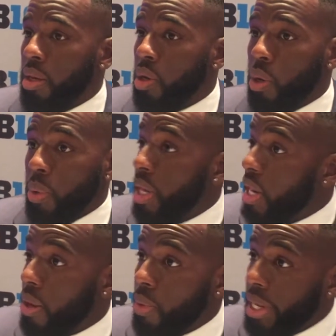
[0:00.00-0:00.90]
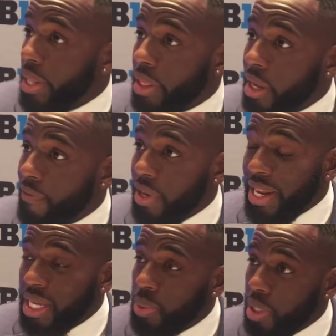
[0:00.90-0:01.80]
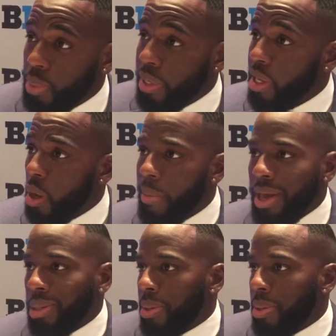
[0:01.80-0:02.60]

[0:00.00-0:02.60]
you know, we in the thick of it. That's when it's really gonna matter.